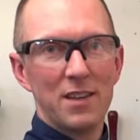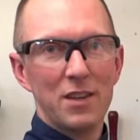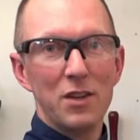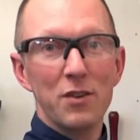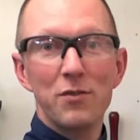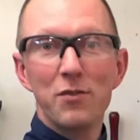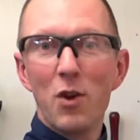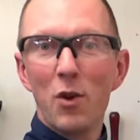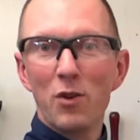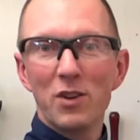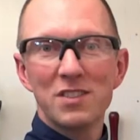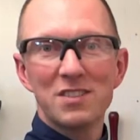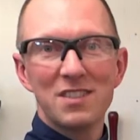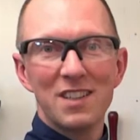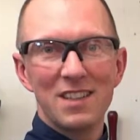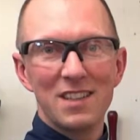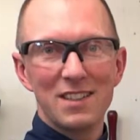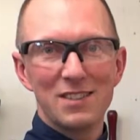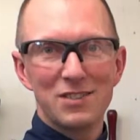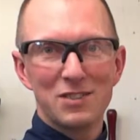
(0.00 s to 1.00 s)
You've noticed
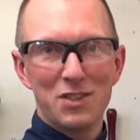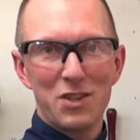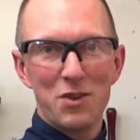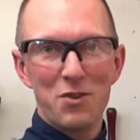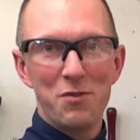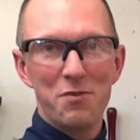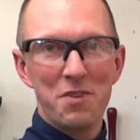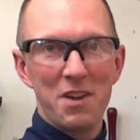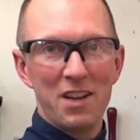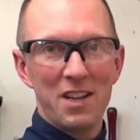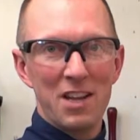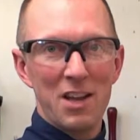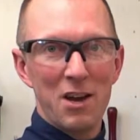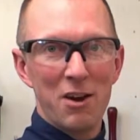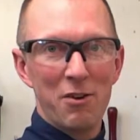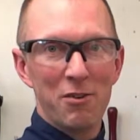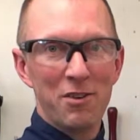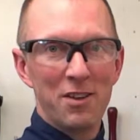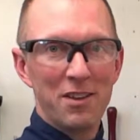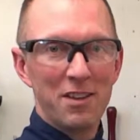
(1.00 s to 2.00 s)
in this skew
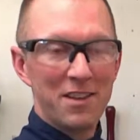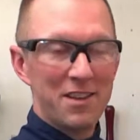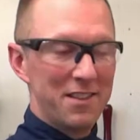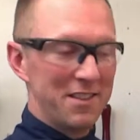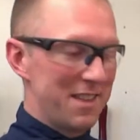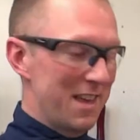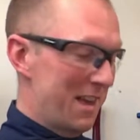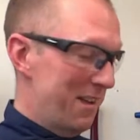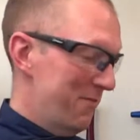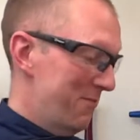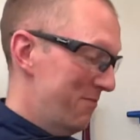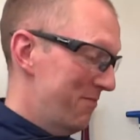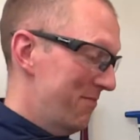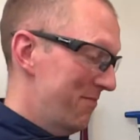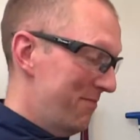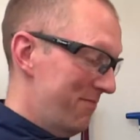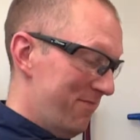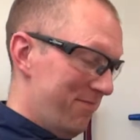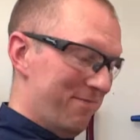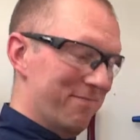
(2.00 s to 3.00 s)
video that
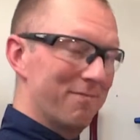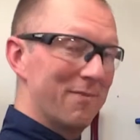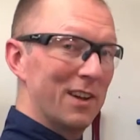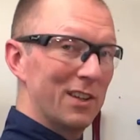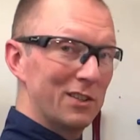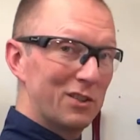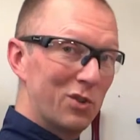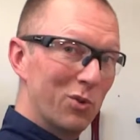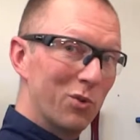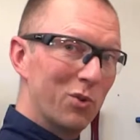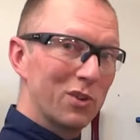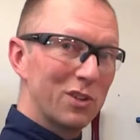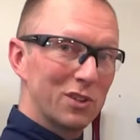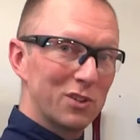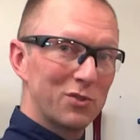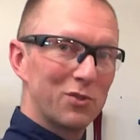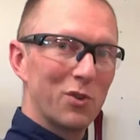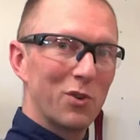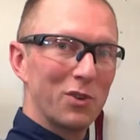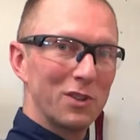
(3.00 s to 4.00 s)
my tool
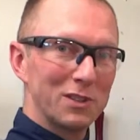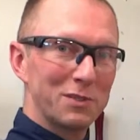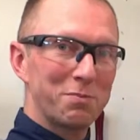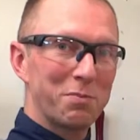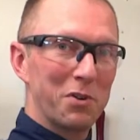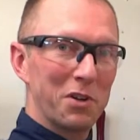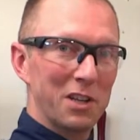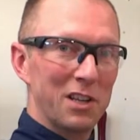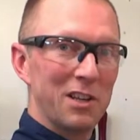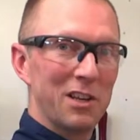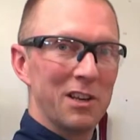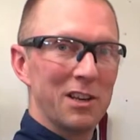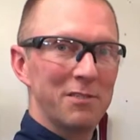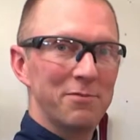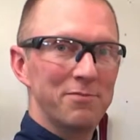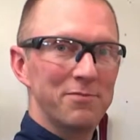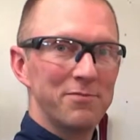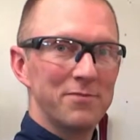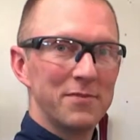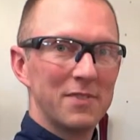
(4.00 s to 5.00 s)
control is pretty good.
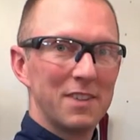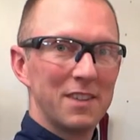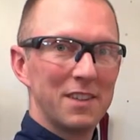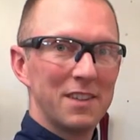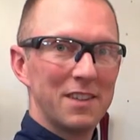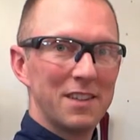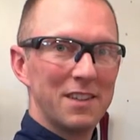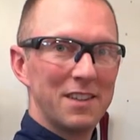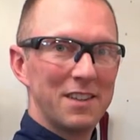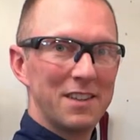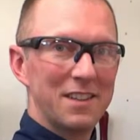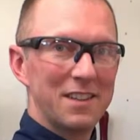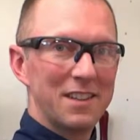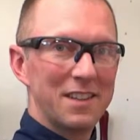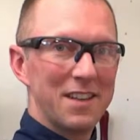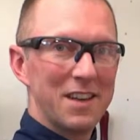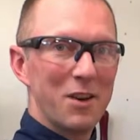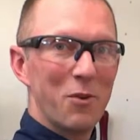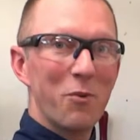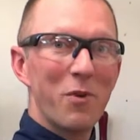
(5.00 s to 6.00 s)

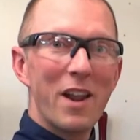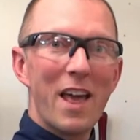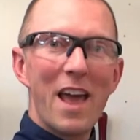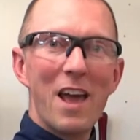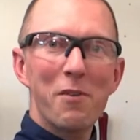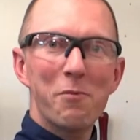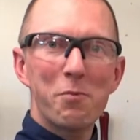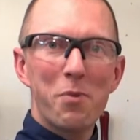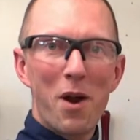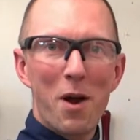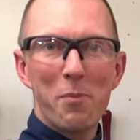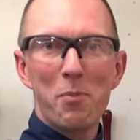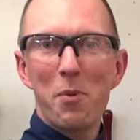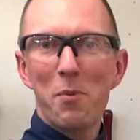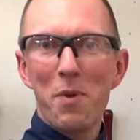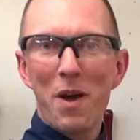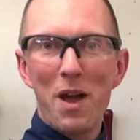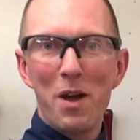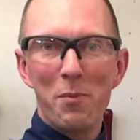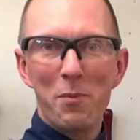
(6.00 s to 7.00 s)
When I have
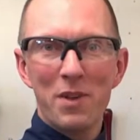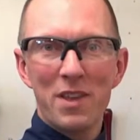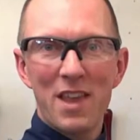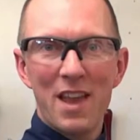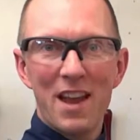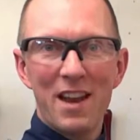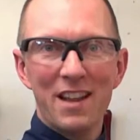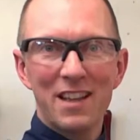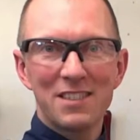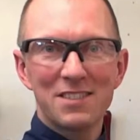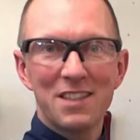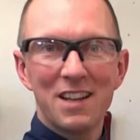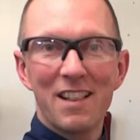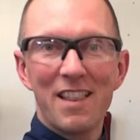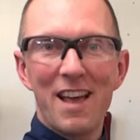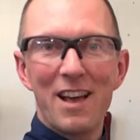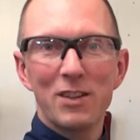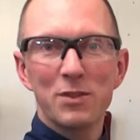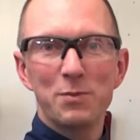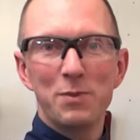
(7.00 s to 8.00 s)
proper biomechanics, it
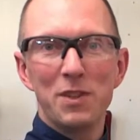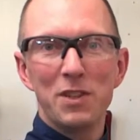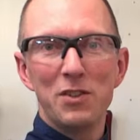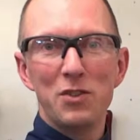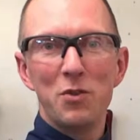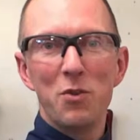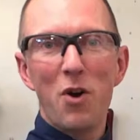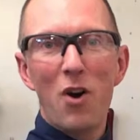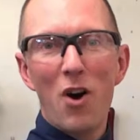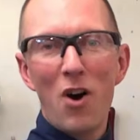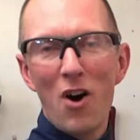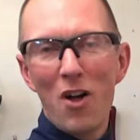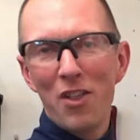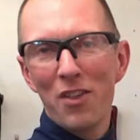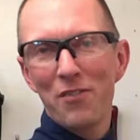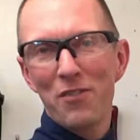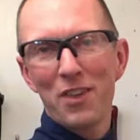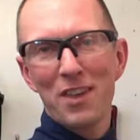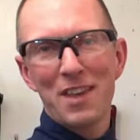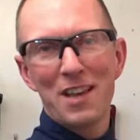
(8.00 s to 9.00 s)
allows me to do
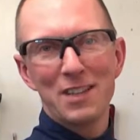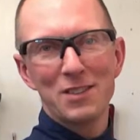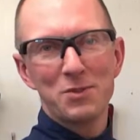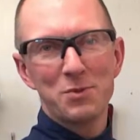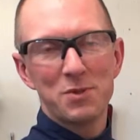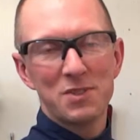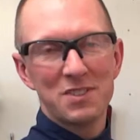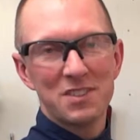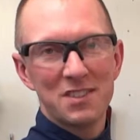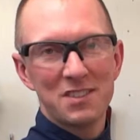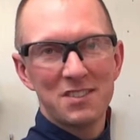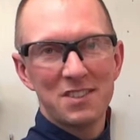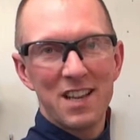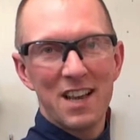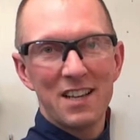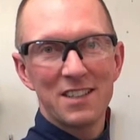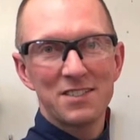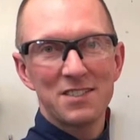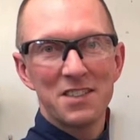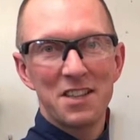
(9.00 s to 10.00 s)
all of the cuts with
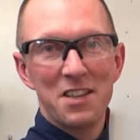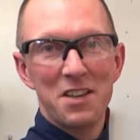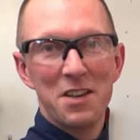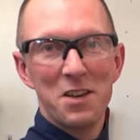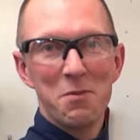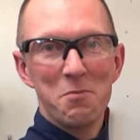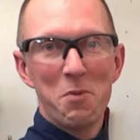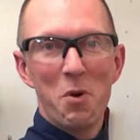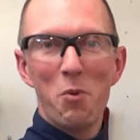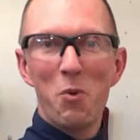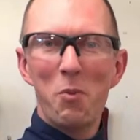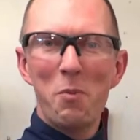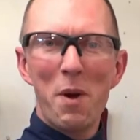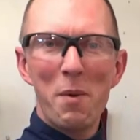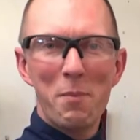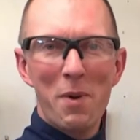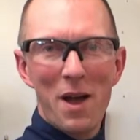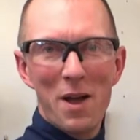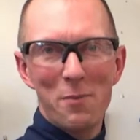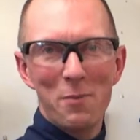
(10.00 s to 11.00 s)
success. But when
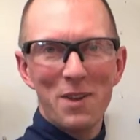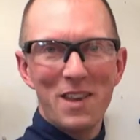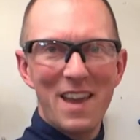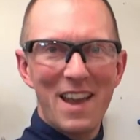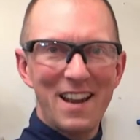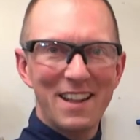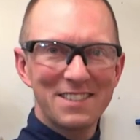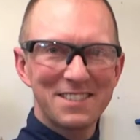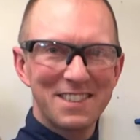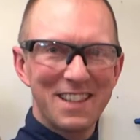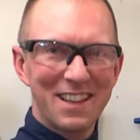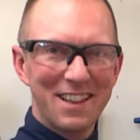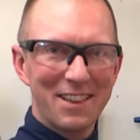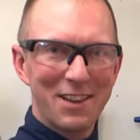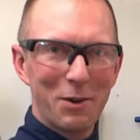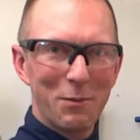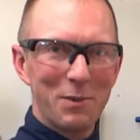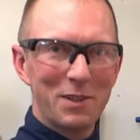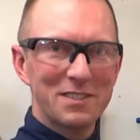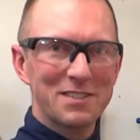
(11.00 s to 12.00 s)
my biomechanics get a
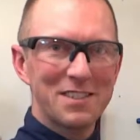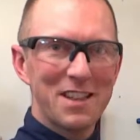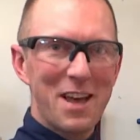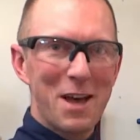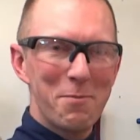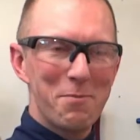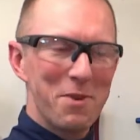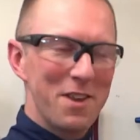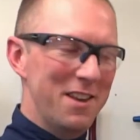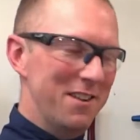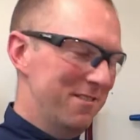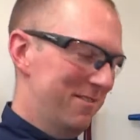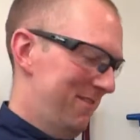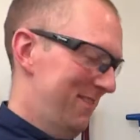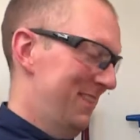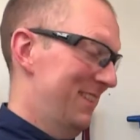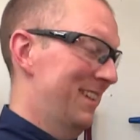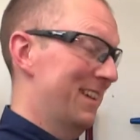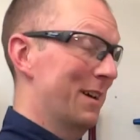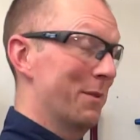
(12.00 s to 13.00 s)
little bit sloppy,
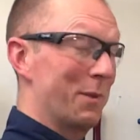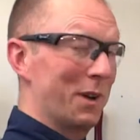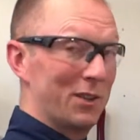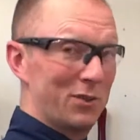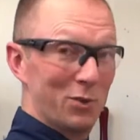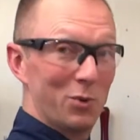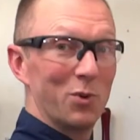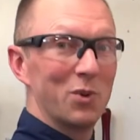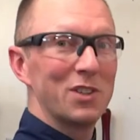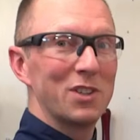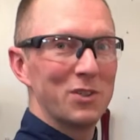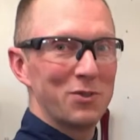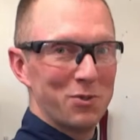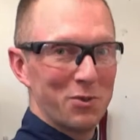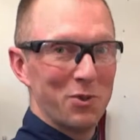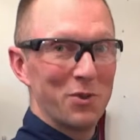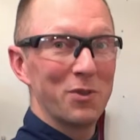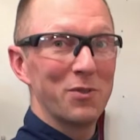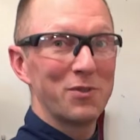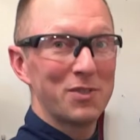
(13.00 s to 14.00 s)
my tool
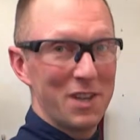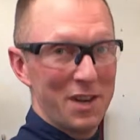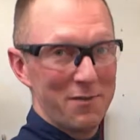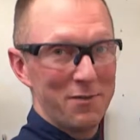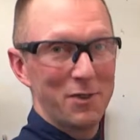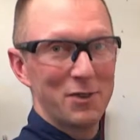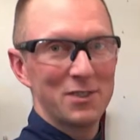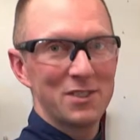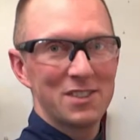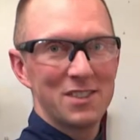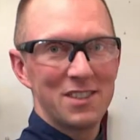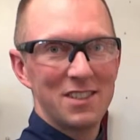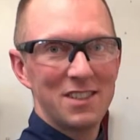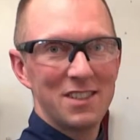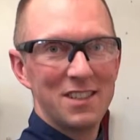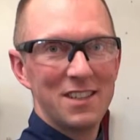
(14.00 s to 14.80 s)
control suffers.